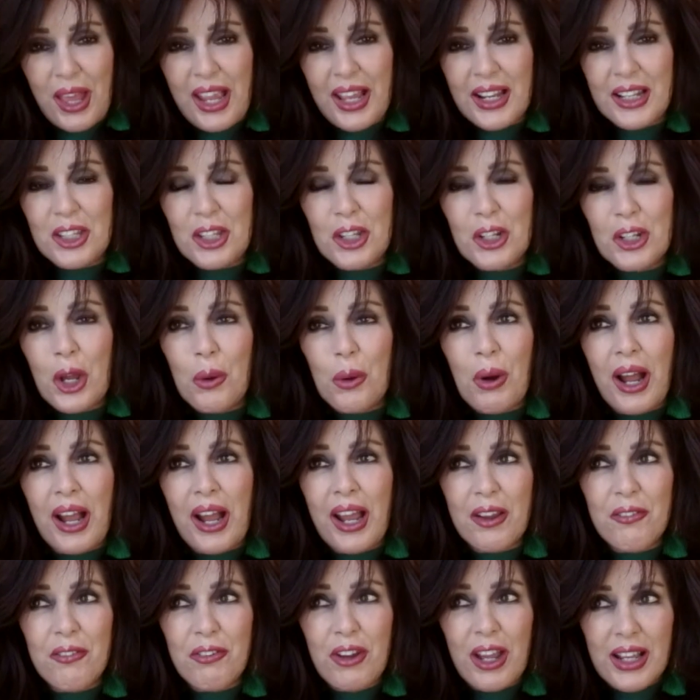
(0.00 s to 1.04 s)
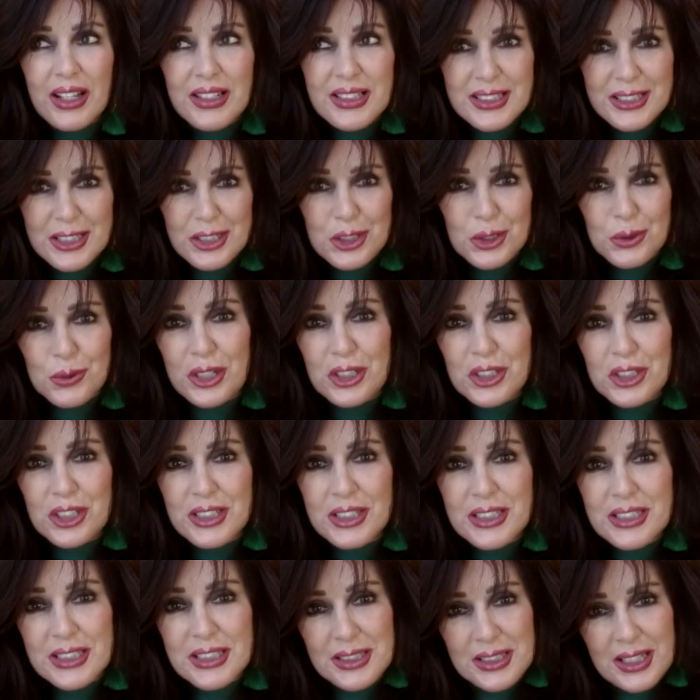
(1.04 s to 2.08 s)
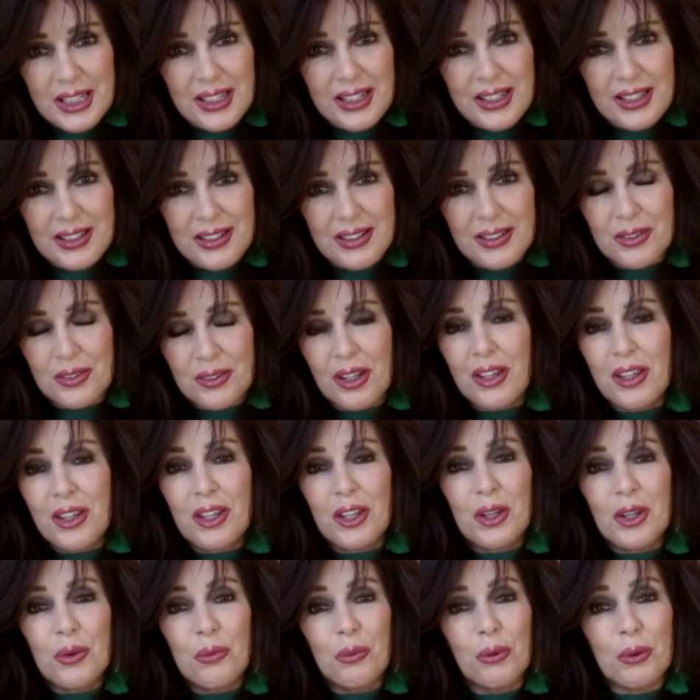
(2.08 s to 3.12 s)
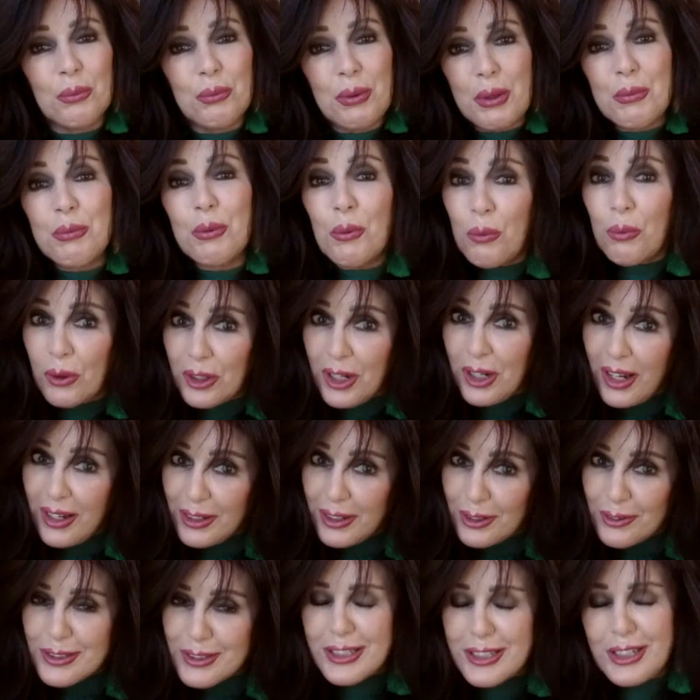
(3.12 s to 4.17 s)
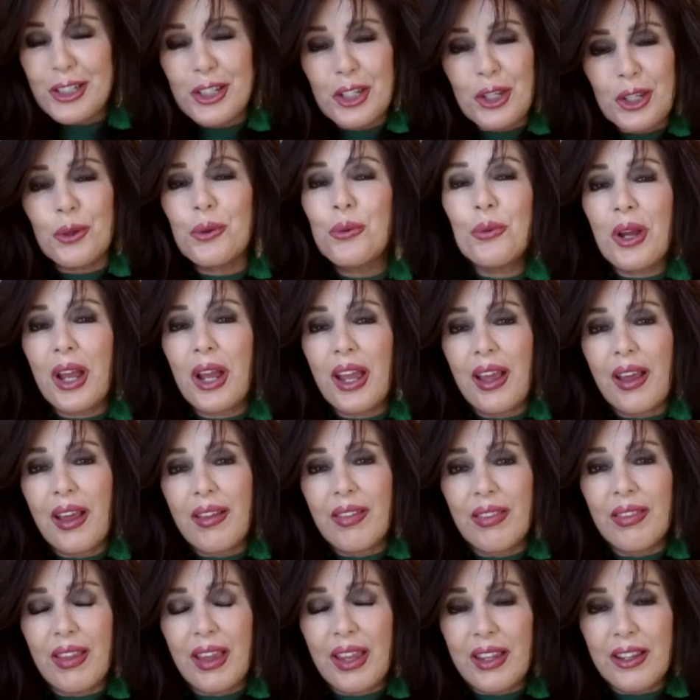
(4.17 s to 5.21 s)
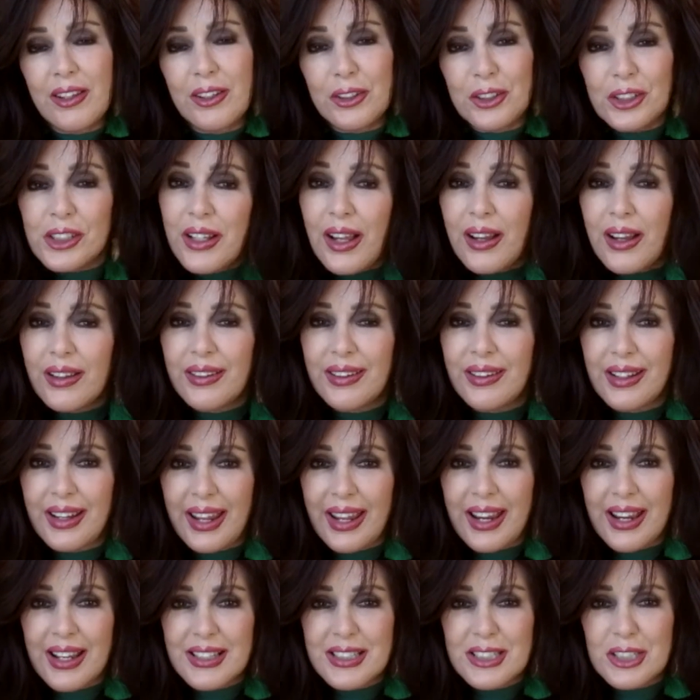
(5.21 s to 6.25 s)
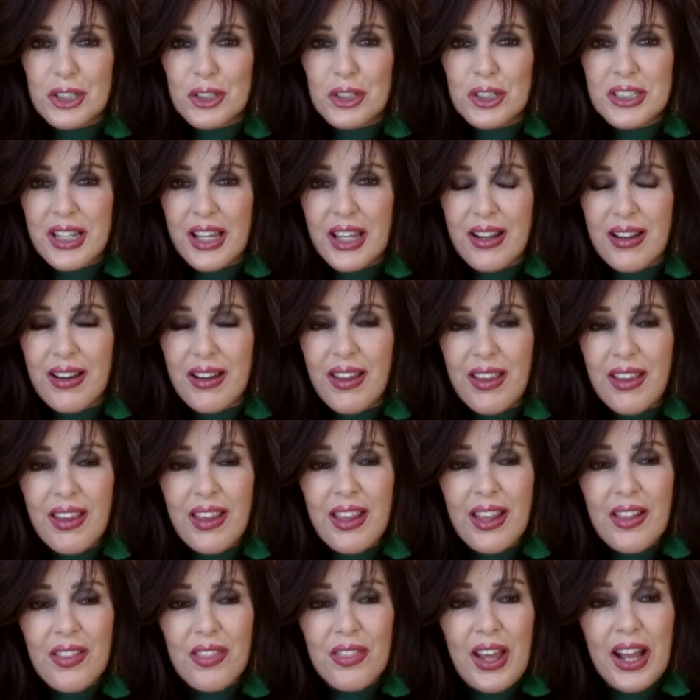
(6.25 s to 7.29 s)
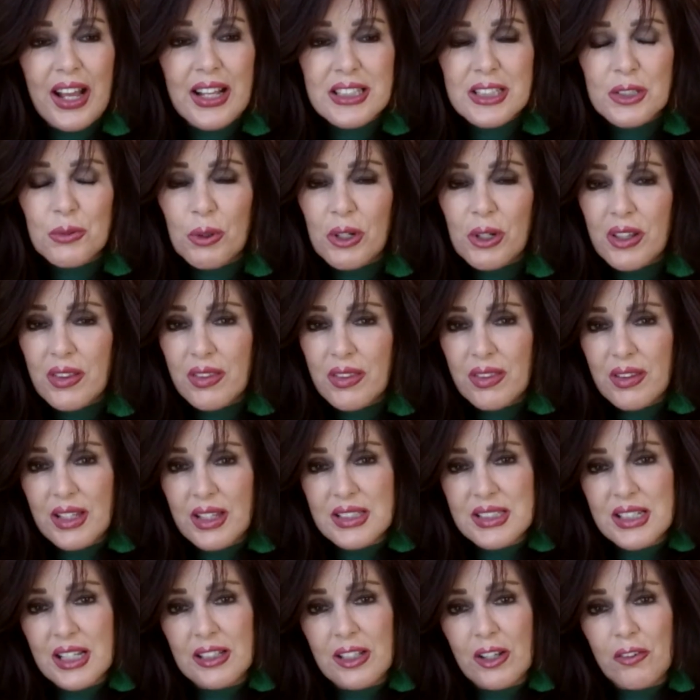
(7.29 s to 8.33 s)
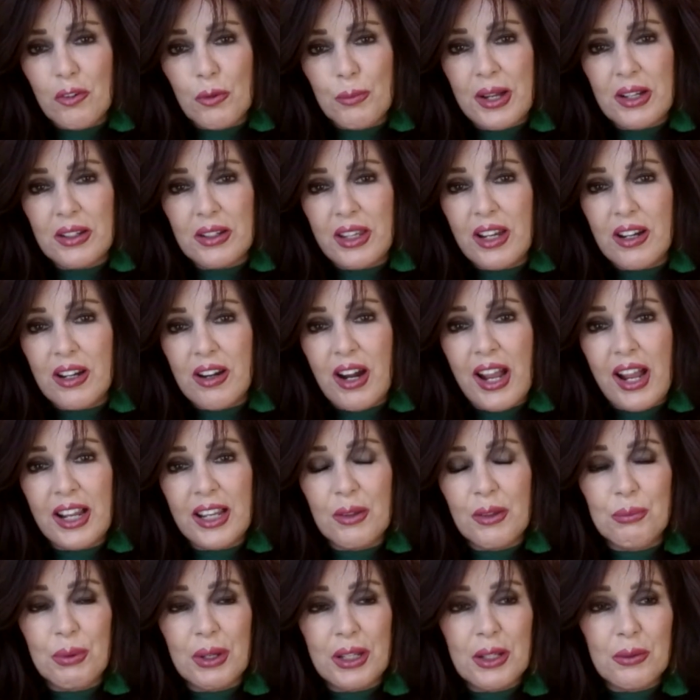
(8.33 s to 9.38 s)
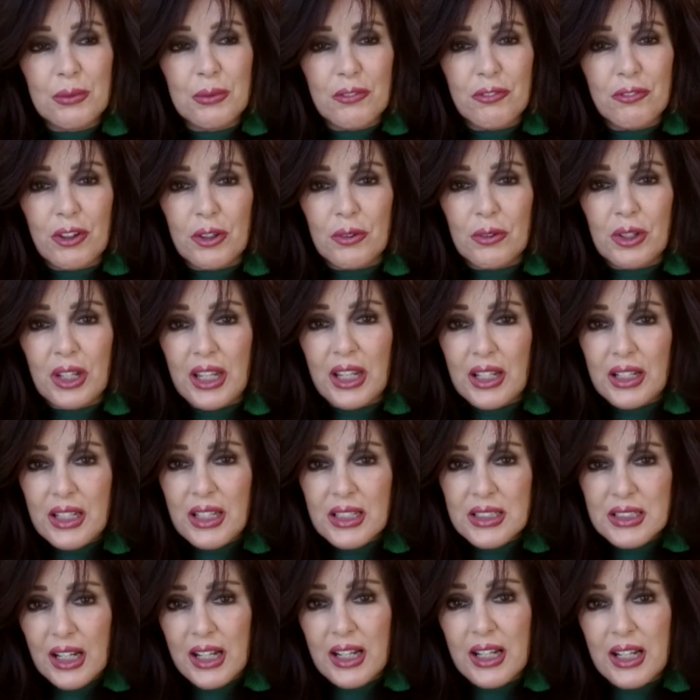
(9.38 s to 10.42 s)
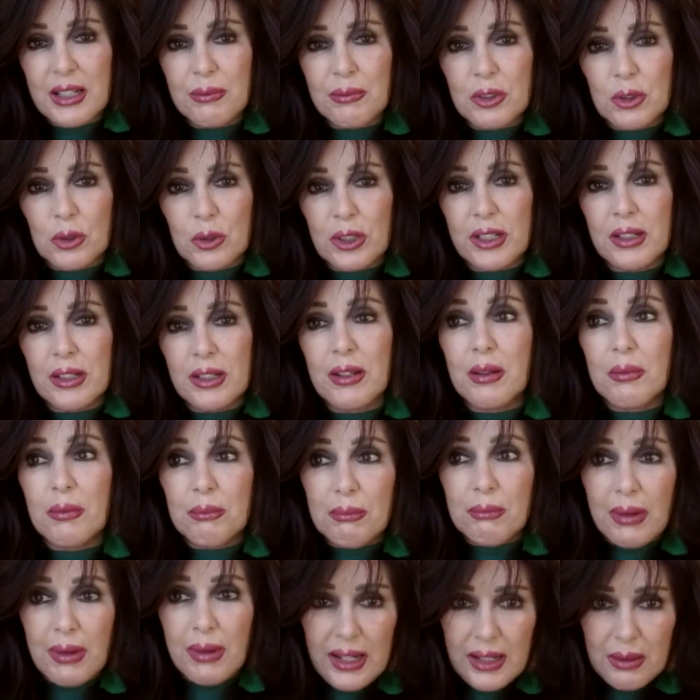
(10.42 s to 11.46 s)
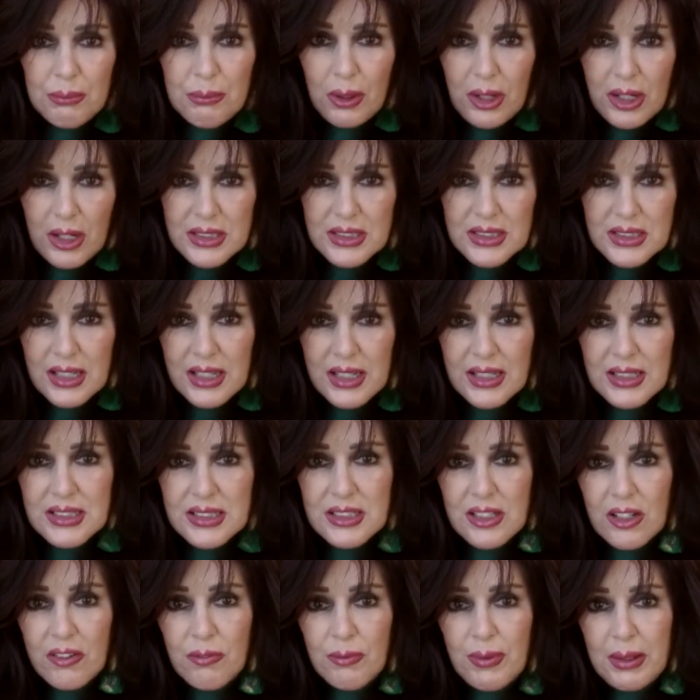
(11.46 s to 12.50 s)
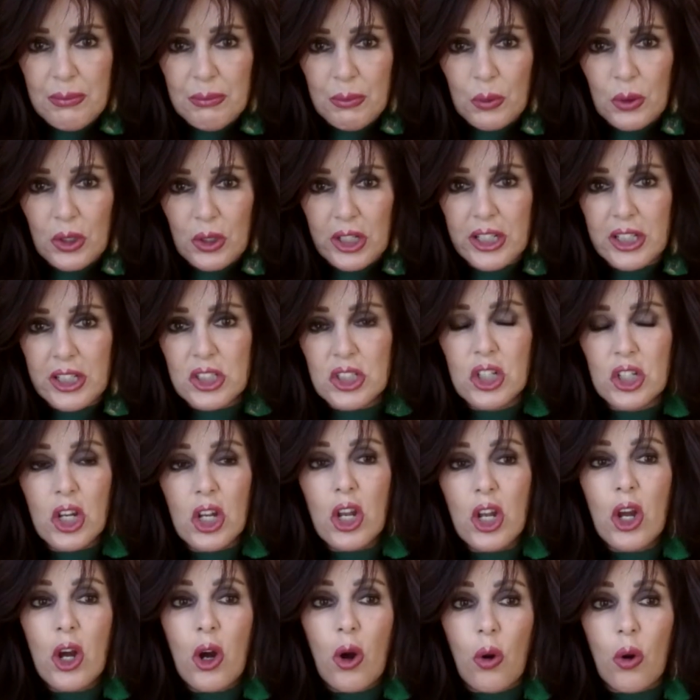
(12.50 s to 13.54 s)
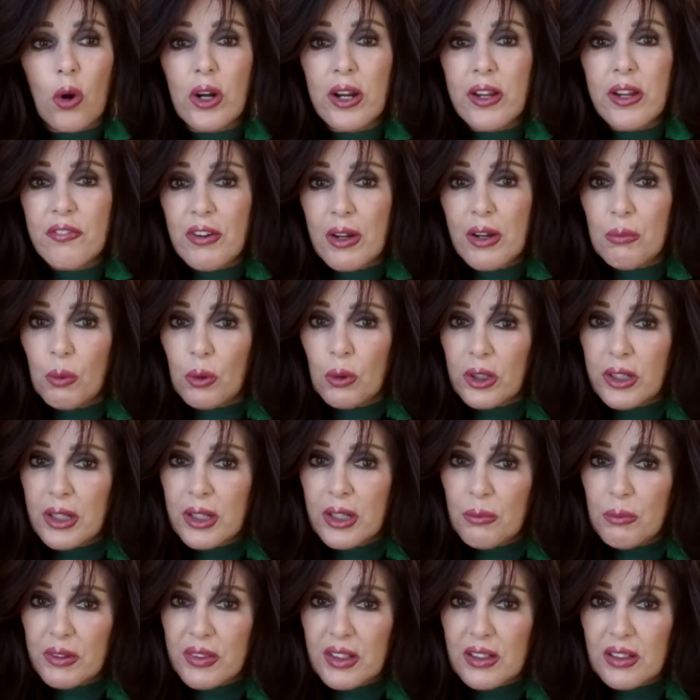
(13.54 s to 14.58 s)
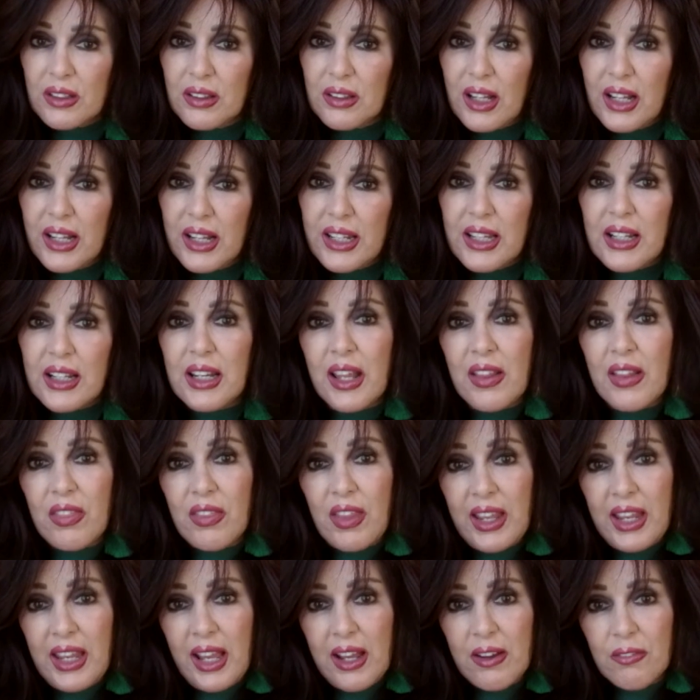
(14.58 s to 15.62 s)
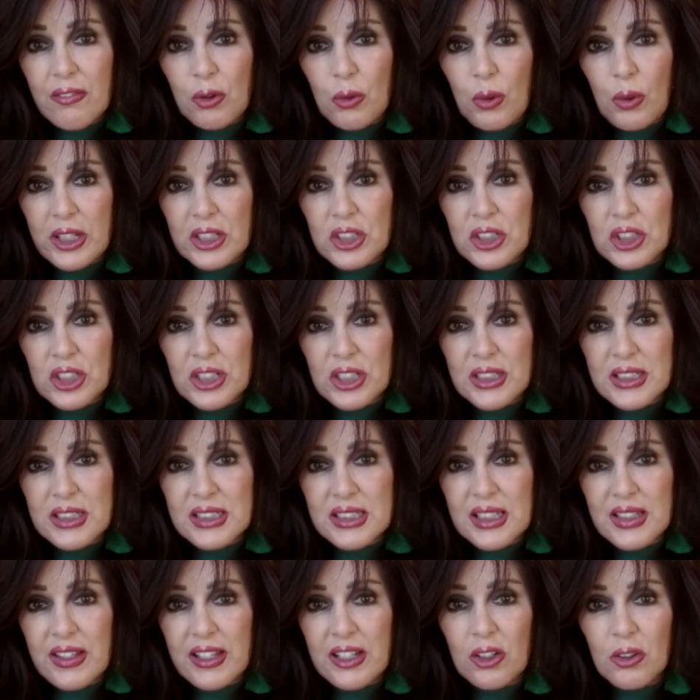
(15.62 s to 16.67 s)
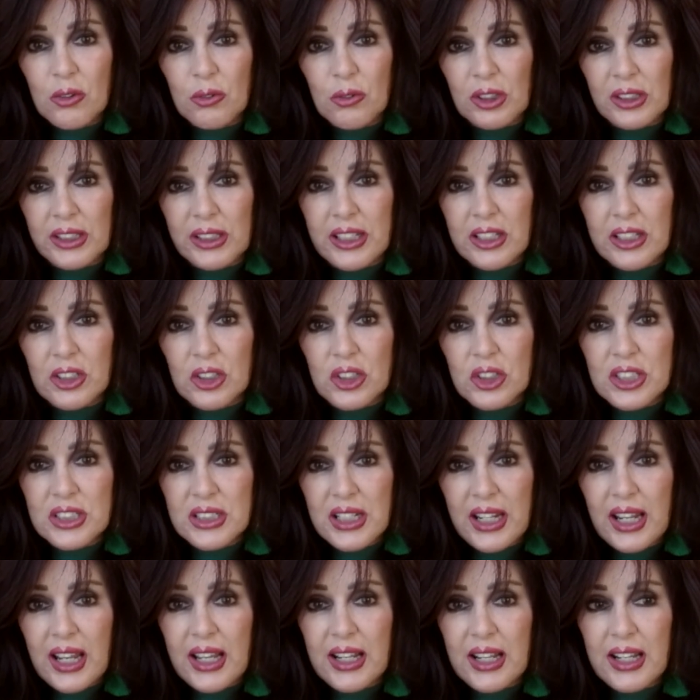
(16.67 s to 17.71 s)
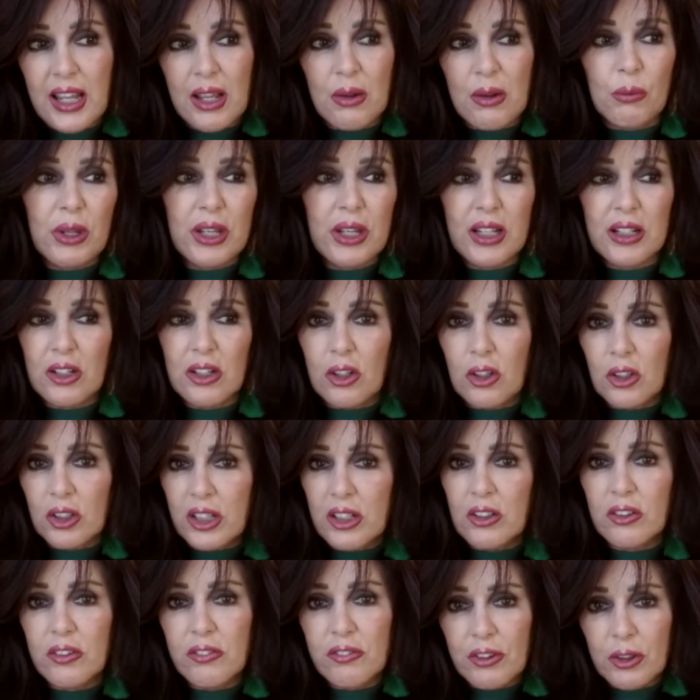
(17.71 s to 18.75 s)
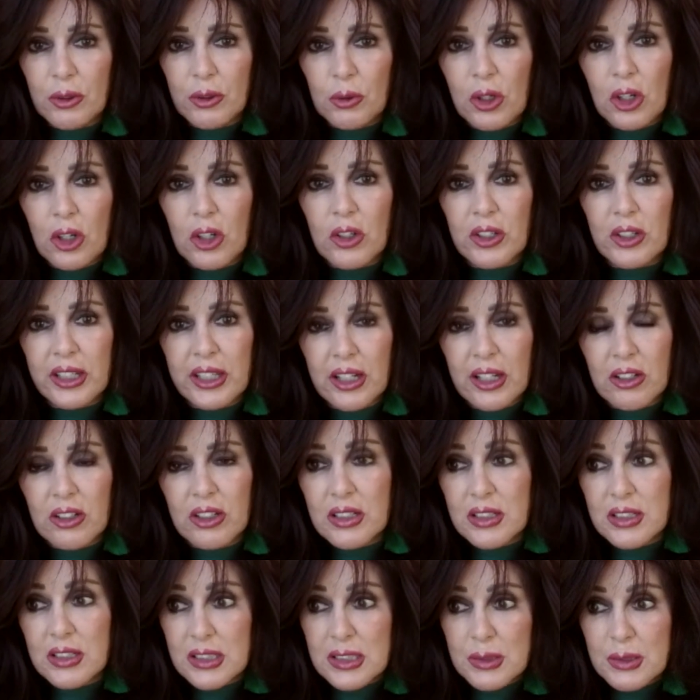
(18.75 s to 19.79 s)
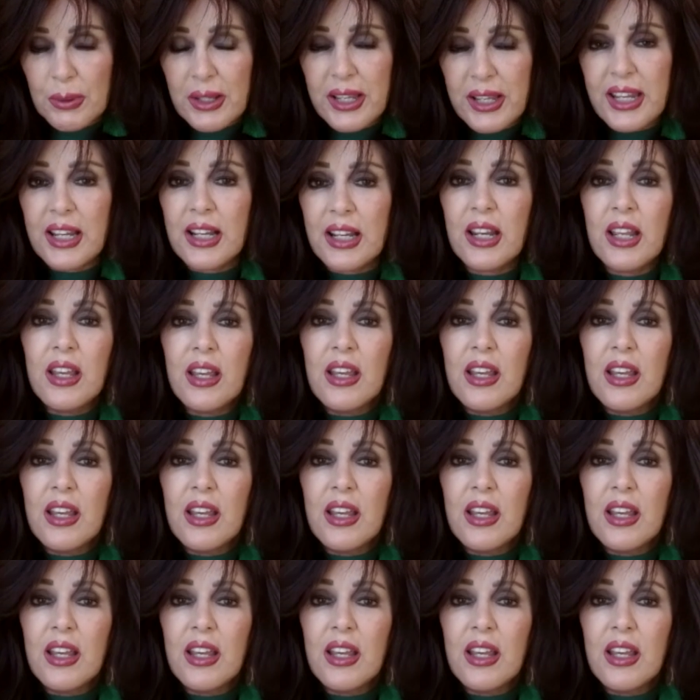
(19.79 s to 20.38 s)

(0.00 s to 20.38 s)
And I've had situations in where people were not using you and they could not get answers. And that's one of the things I love about Care. I can pick up the phone anytime during my process of my mortgage, or if I'm working with a client and they have questions and they don't really understand, and we can all get on a phone call and Care can explain.